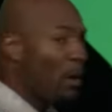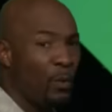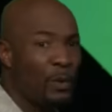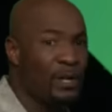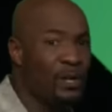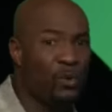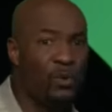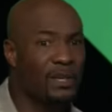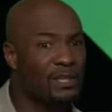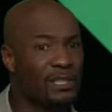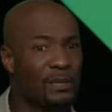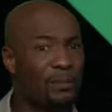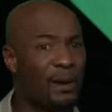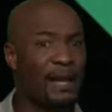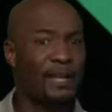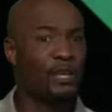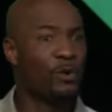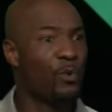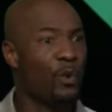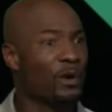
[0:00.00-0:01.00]
when you with
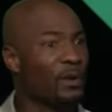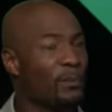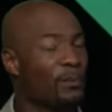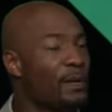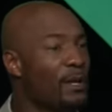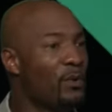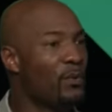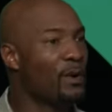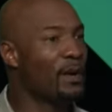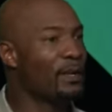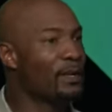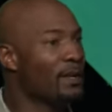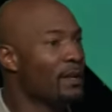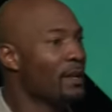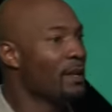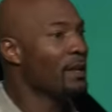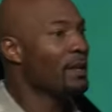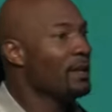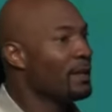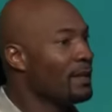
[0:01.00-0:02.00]
somebody you want to be with,
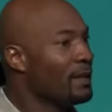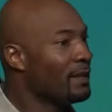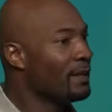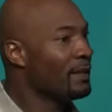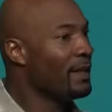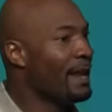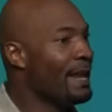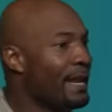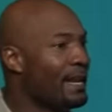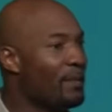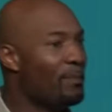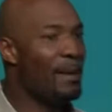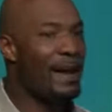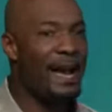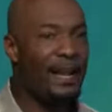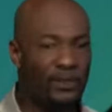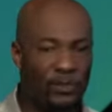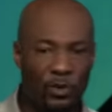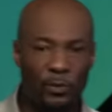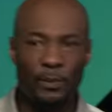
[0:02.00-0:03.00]
they in the
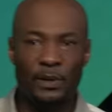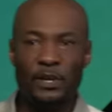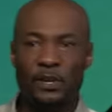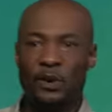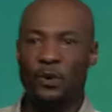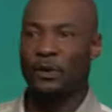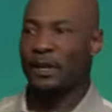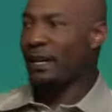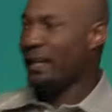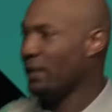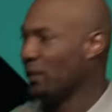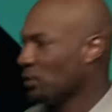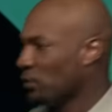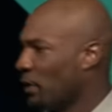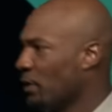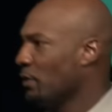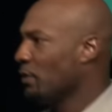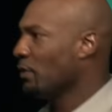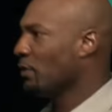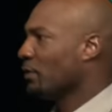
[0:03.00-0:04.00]
bathroom or you on the hill,
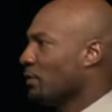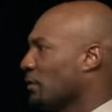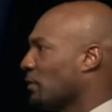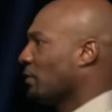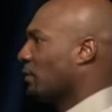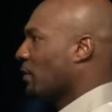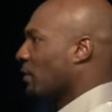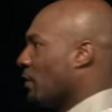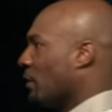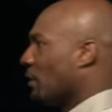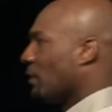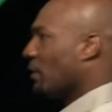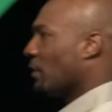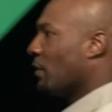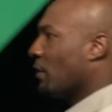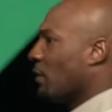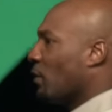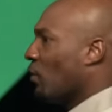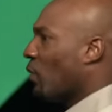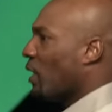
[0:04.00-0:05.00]
where you,
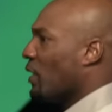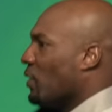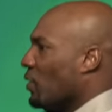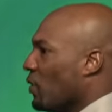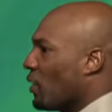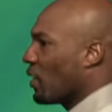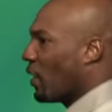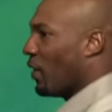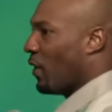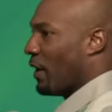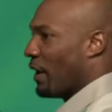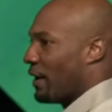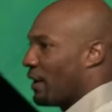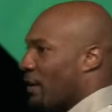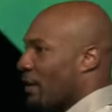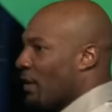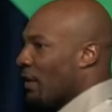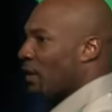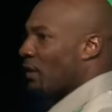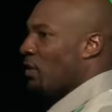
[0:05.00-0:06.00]
where you going?
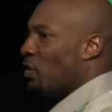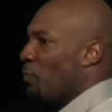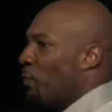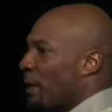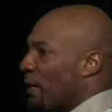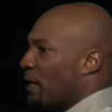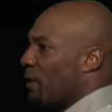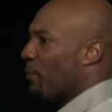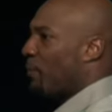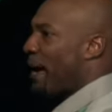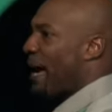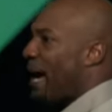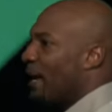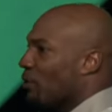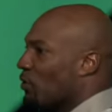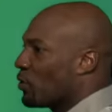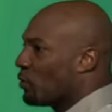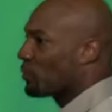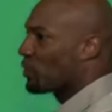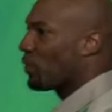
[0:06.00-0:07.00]
You've been in the
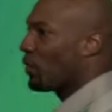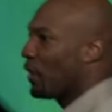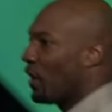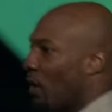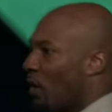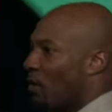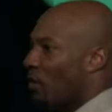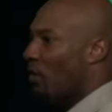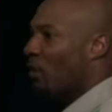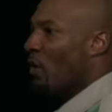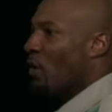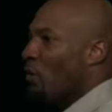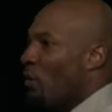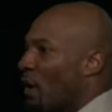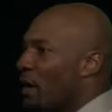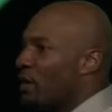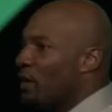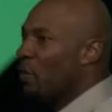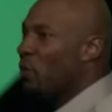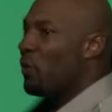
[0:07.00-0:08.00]
bathroom too long.
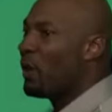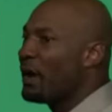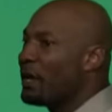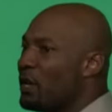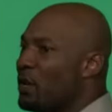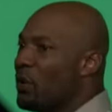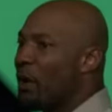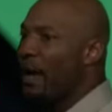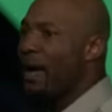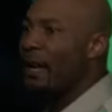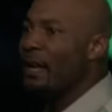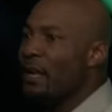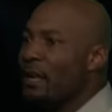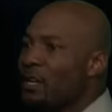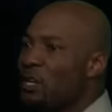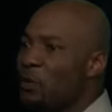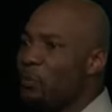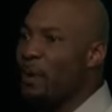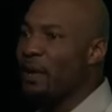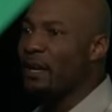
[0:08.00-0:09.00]
Where, where you at?
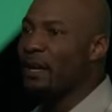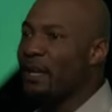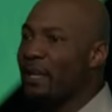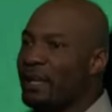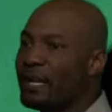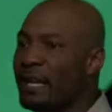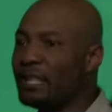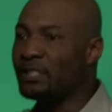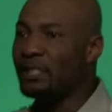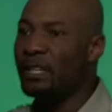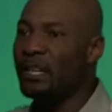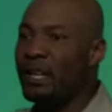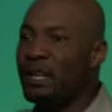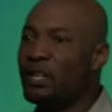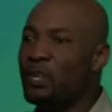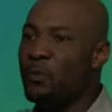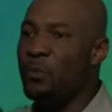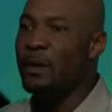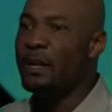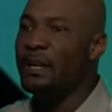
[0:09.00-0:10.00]
You've been in the kitchen.
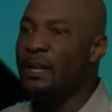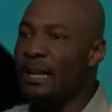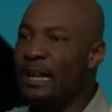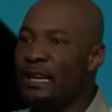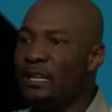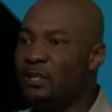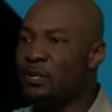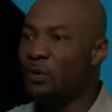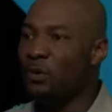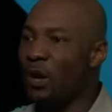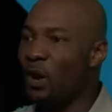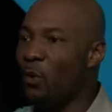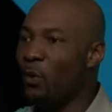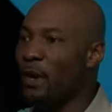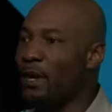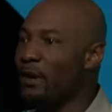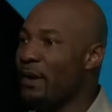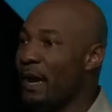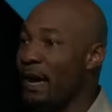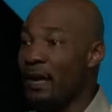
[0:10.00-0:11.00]
You've been eating too long.
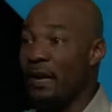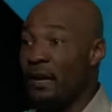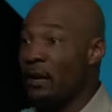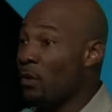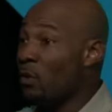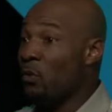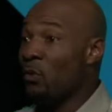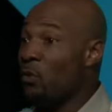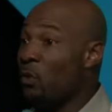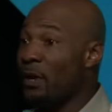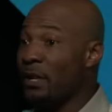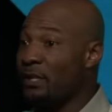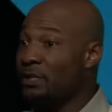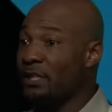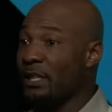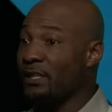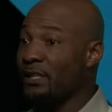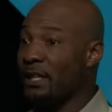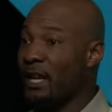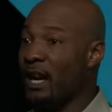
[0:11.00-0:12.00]
Where you at? When it's
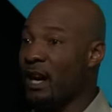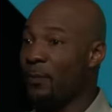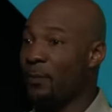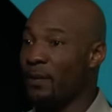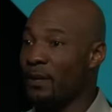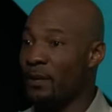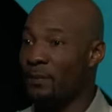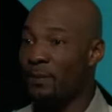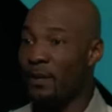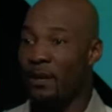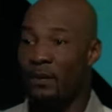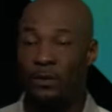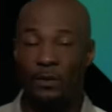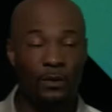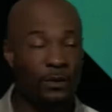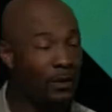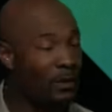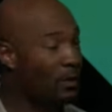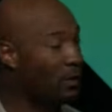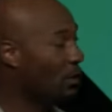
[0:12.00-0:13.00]
just company, be like,
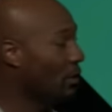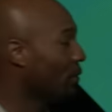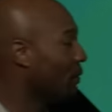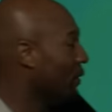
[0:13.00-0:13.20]
whoo,